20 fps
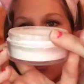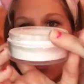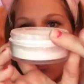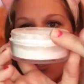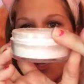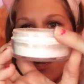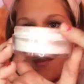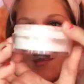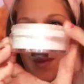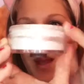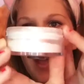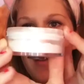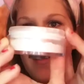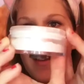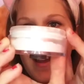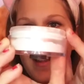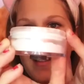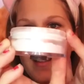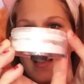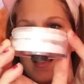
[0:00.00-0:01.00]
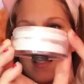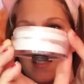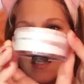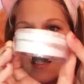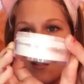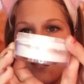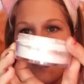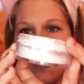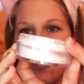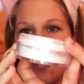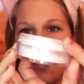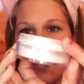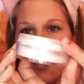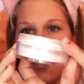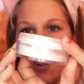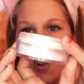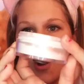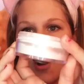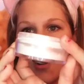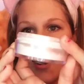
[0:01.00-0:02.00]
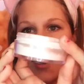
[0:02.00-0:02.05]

I've had this for